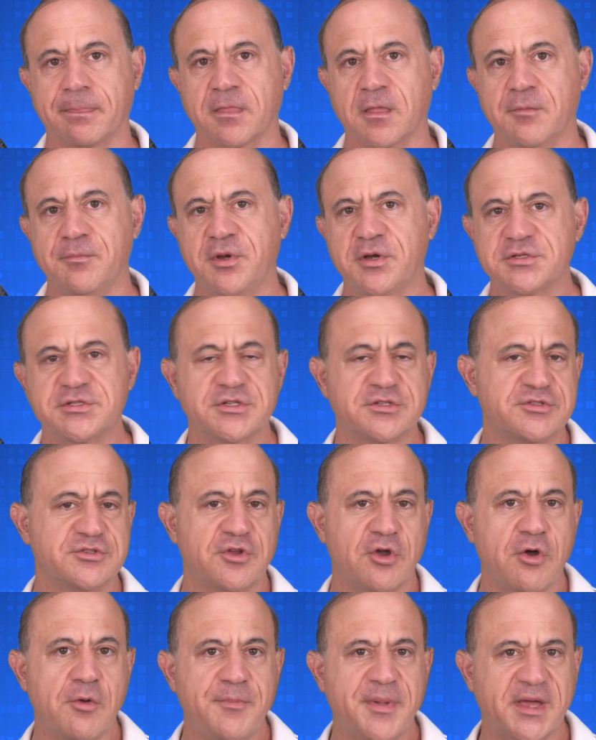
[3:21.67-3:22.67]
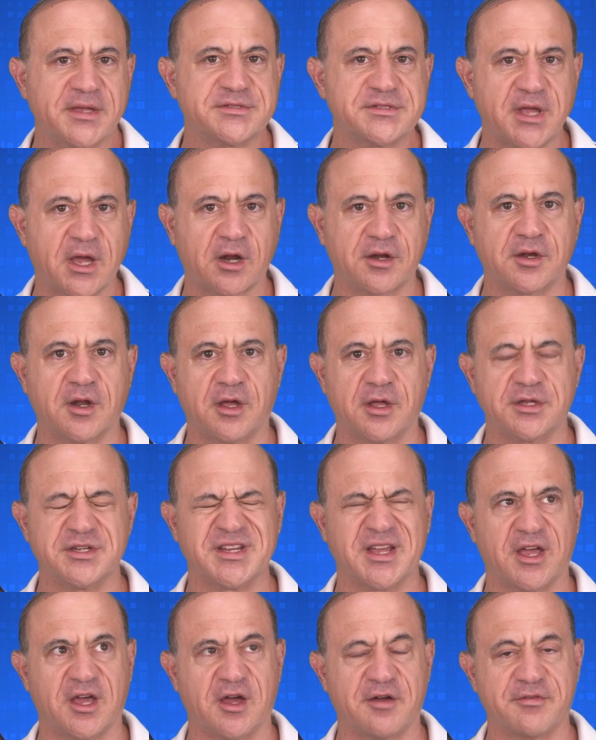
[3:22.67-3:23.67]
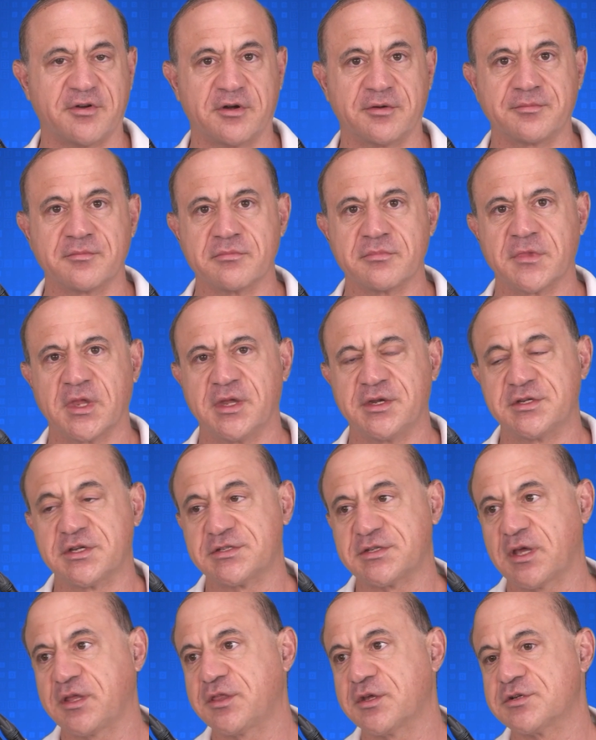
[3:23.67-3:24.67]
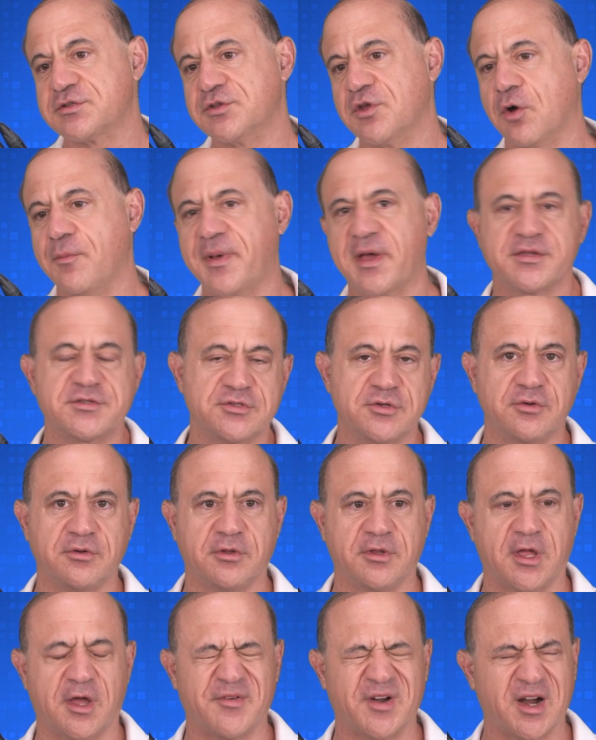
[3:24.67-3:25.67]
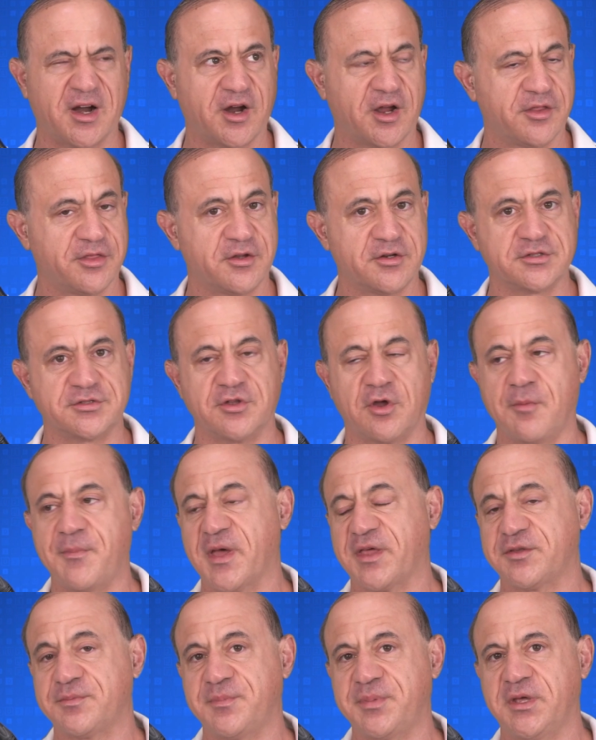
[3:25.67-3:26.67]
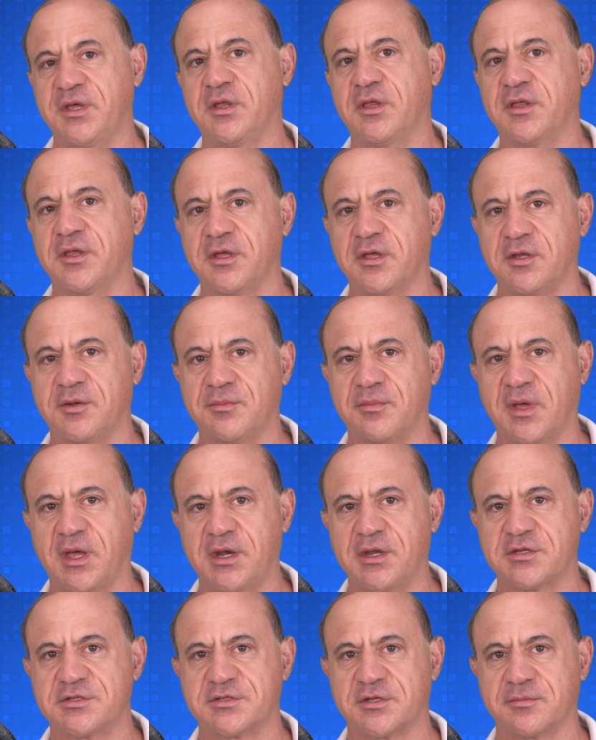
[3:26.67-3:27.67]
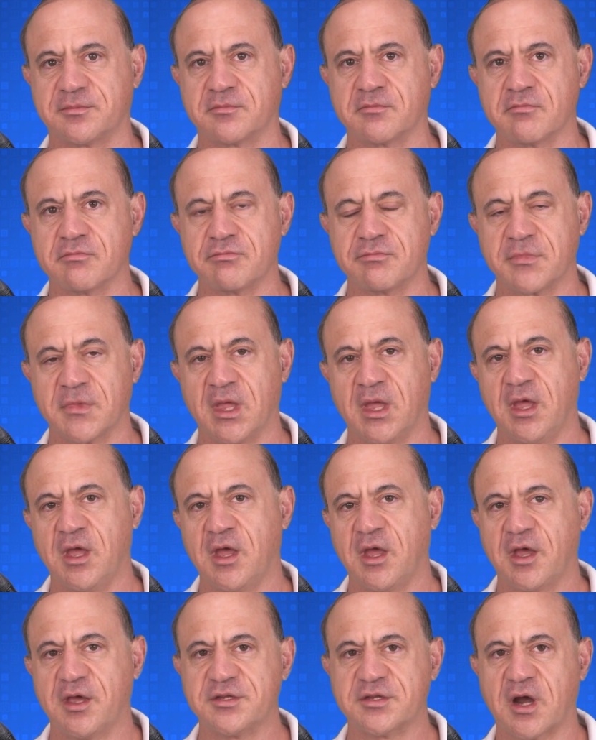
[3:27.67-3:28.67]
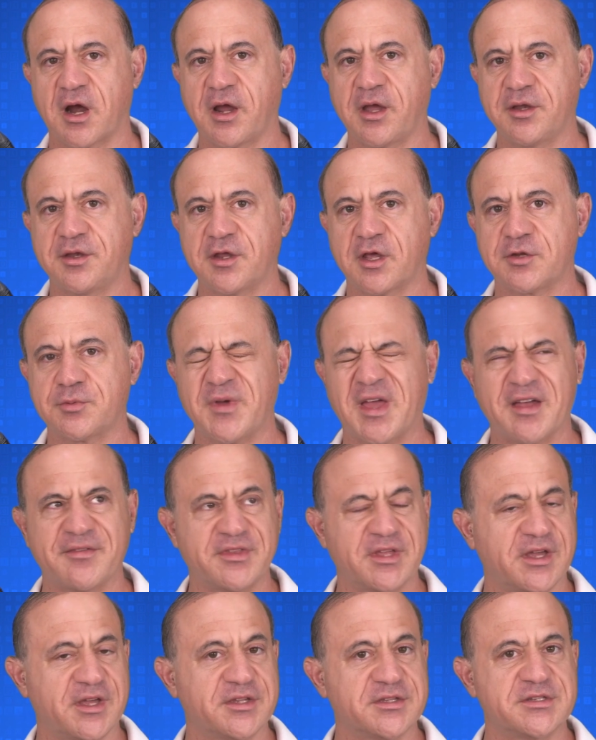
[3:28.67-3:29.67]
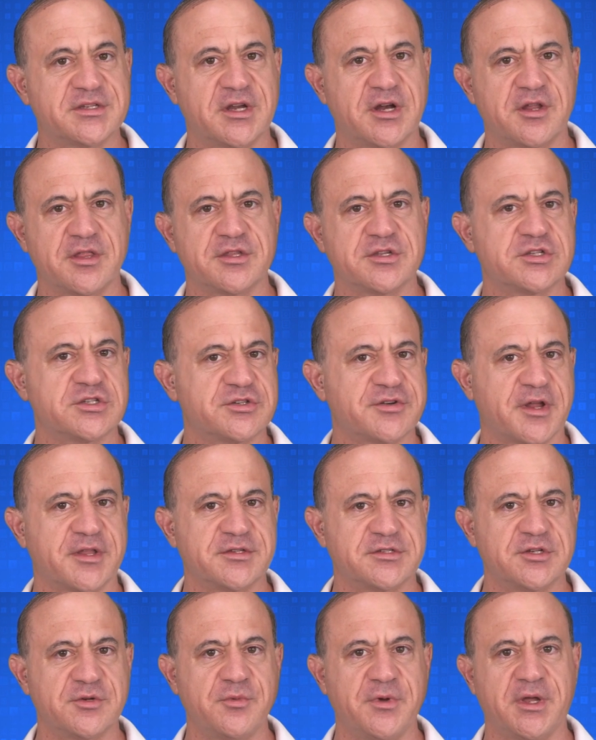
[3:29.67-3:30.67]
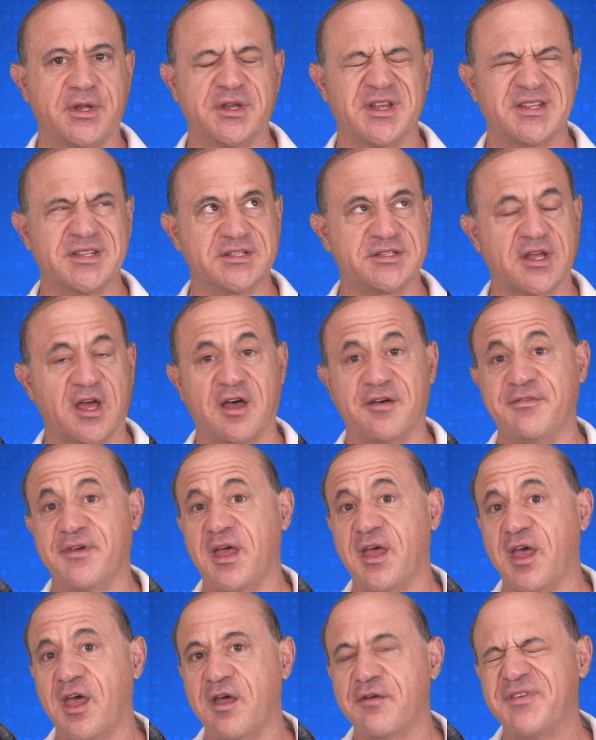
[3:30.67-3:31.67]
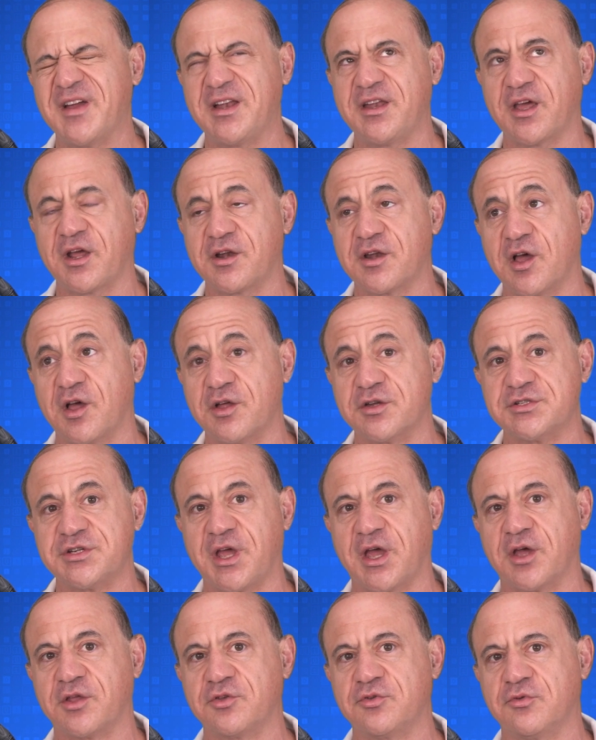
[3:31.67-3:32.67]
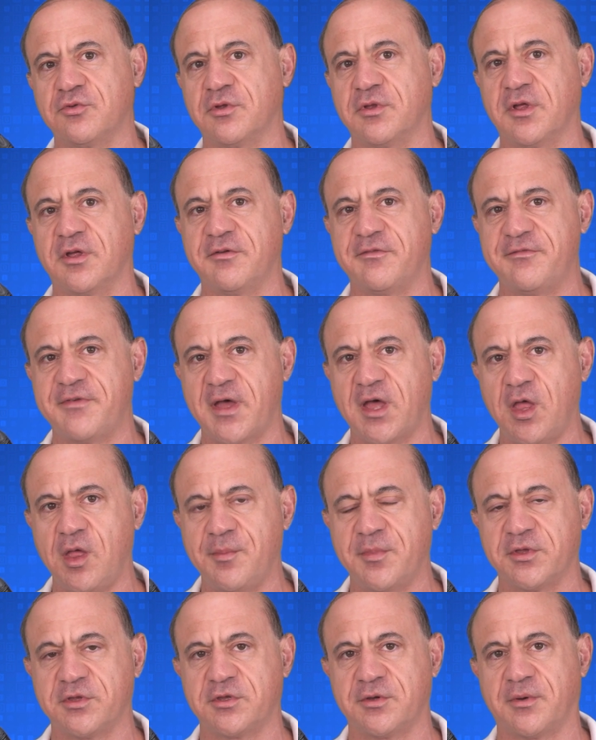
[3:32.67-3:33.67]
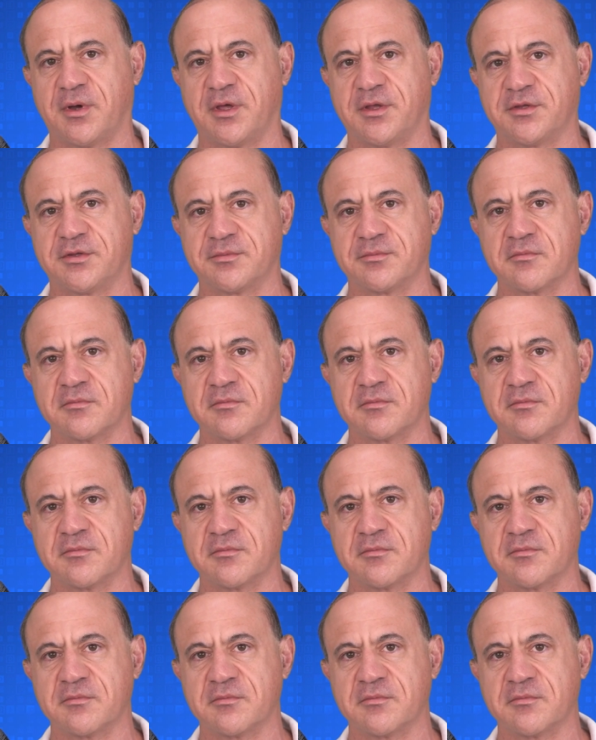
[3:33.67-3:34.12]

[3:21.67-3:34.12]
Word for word: Because there's no best technology ever, just like there's no best tool ever, and there's no best pill in medicine. As architects, we have to consider the strengths and weaknesses of every technology and tool available to us.